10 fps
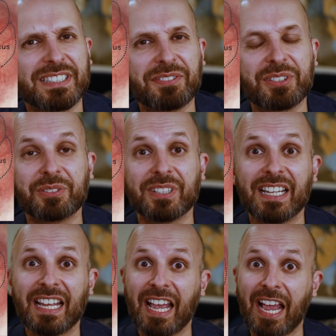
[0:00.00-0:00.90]
difficult.
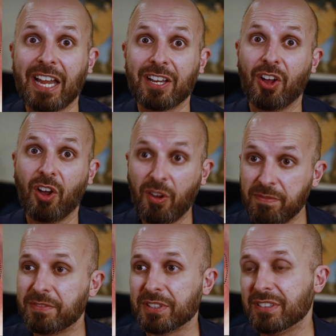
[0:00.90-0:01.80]
And
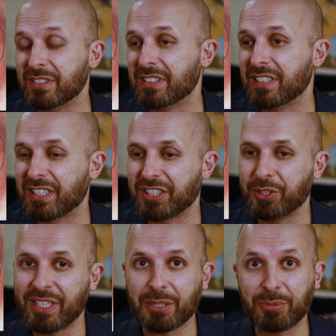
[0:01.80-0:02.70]
often
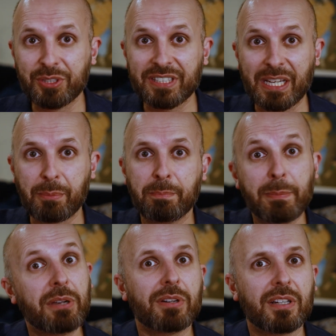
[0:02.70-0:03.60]
you end up using a
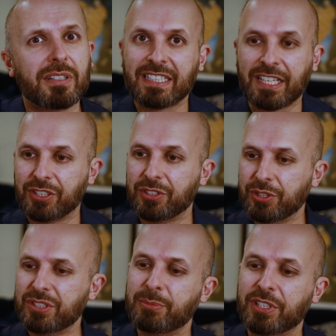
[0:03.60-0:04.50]
mirror. That you
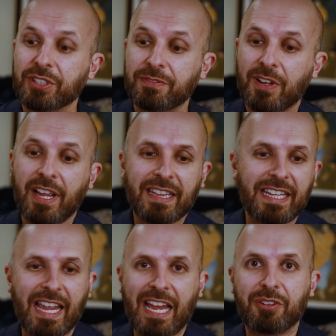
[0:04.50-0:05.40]
use a mirror, you find
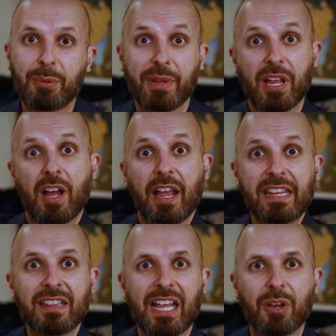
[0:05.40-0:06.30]
the area
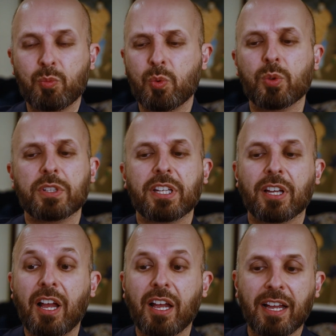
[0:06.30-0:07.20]
behind that wall. You
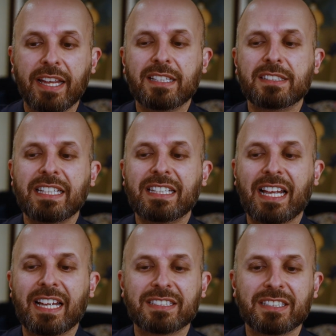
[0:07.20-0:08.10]
go, ah, oh, I can see
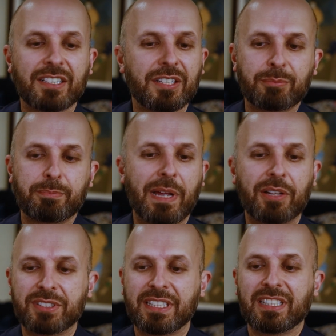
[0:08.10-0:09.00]
that,
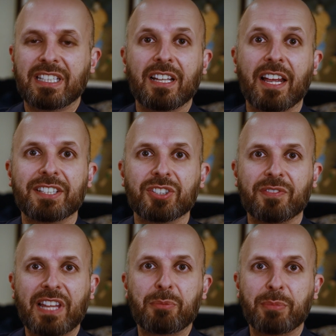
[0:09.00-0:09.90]
bouncing the light
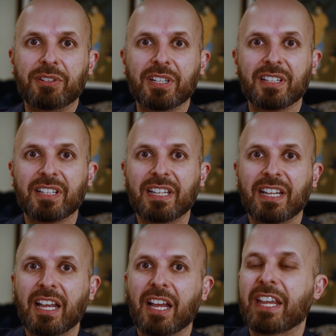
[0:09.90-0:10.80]
off that mirror.
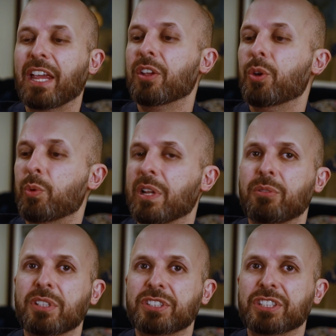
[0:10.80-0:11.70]
Okay, what
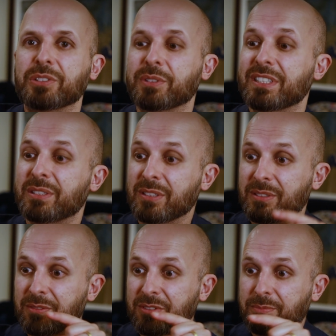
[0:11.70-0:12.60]
I'm going to do is
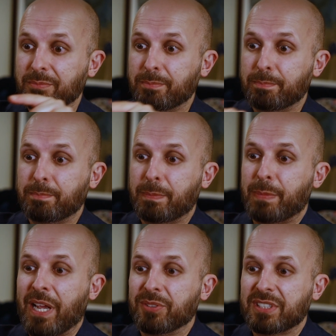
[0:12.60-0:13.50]

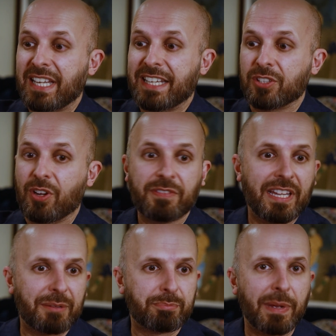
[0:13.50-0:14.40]
bounce a laser off
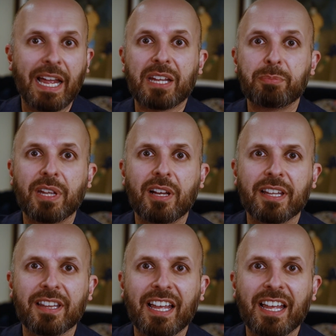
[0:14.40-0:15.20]
there, back behind